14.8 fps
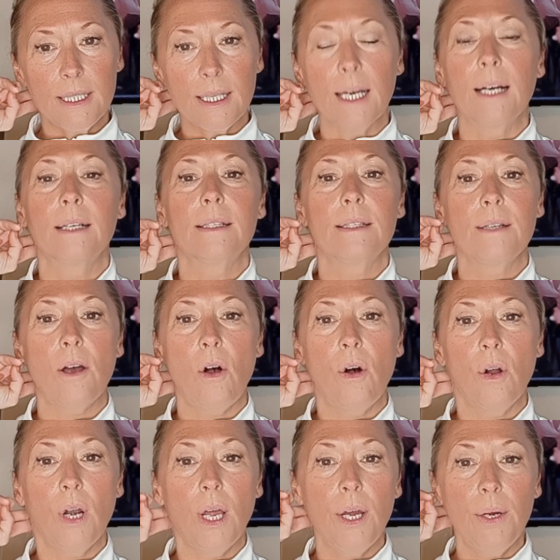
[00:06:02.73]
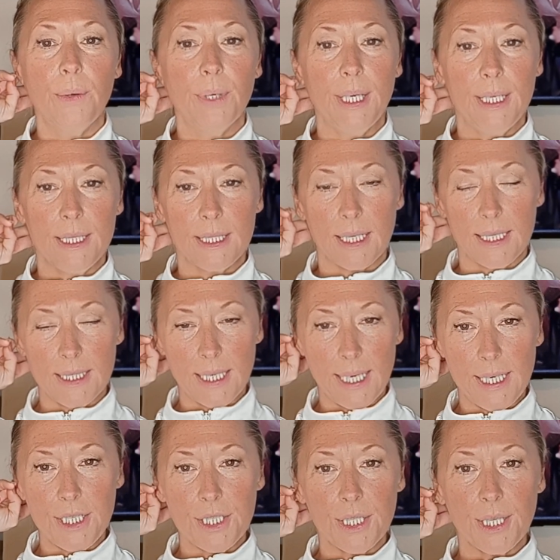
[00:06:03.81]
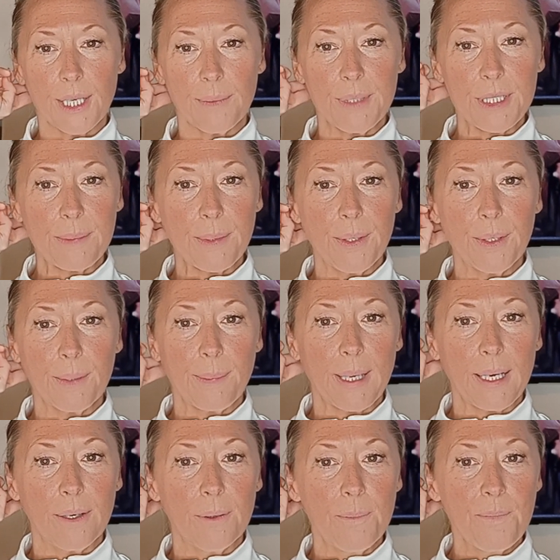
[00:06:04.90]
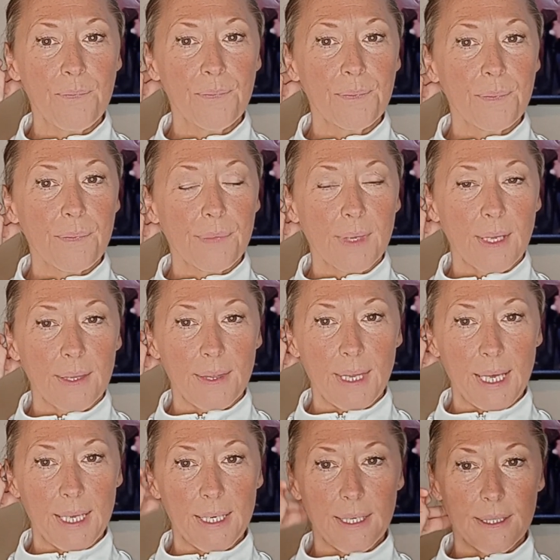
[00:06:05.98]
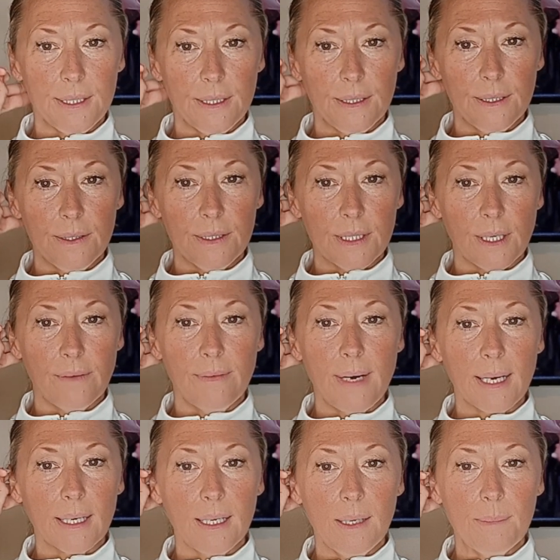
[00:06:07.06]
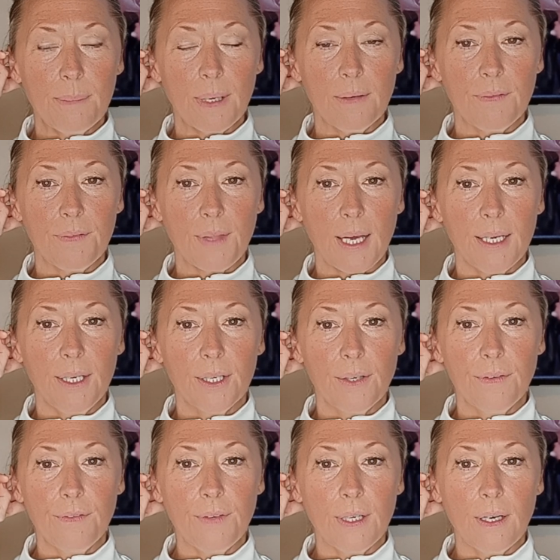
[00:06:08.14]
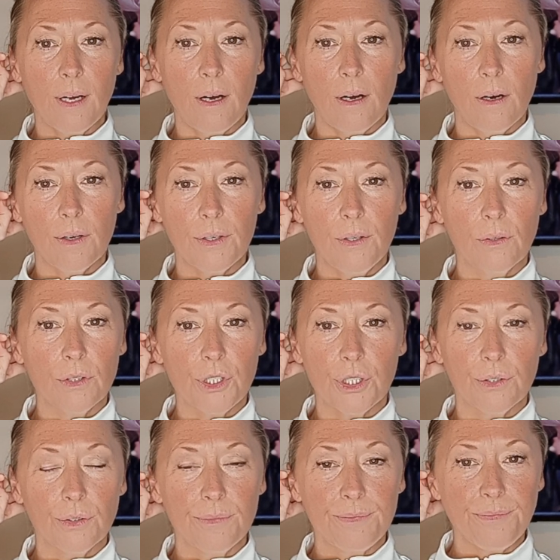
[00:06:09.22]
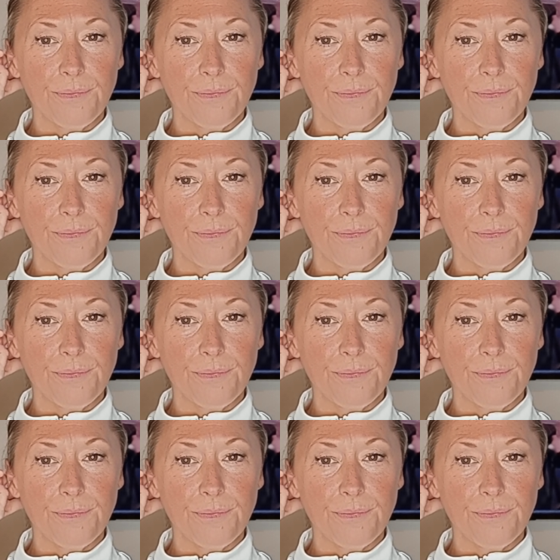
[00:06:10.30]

that hollow or indentation that we spoke about. Then directly above that, you're going to feel a hard nodule